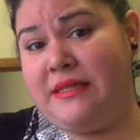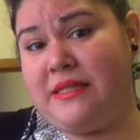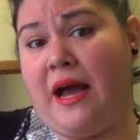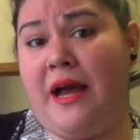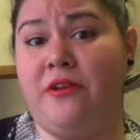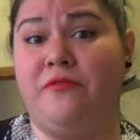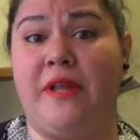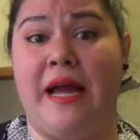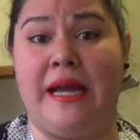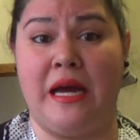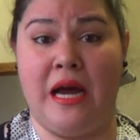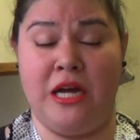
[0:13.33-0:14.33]
it's kind of
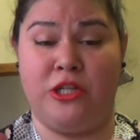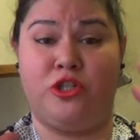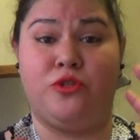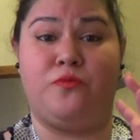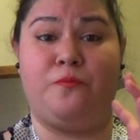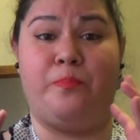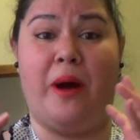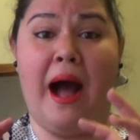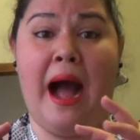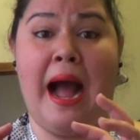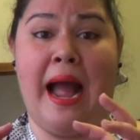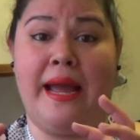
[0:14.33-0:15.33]
like a
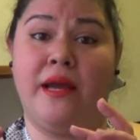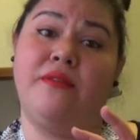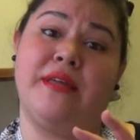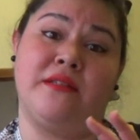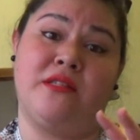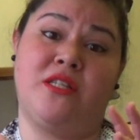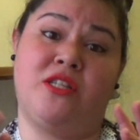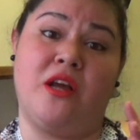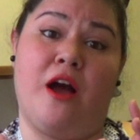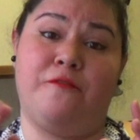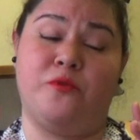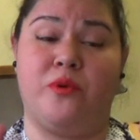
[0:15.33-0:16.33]
pie that's
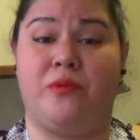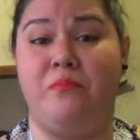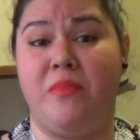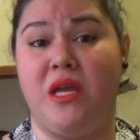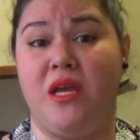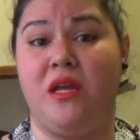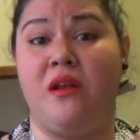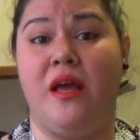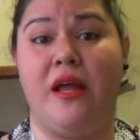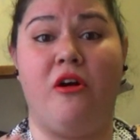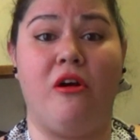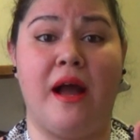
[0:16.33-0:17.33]
stuffed with meat
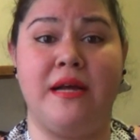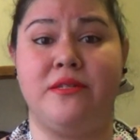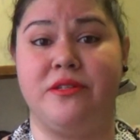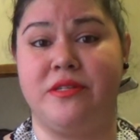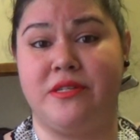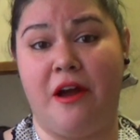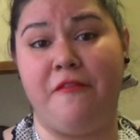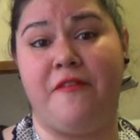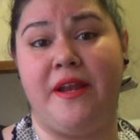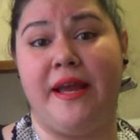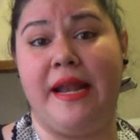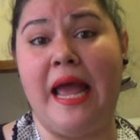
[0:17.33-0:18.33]
and all kinds of stuff
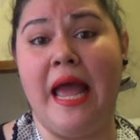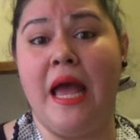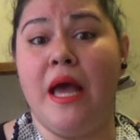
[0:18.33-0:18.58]
in it.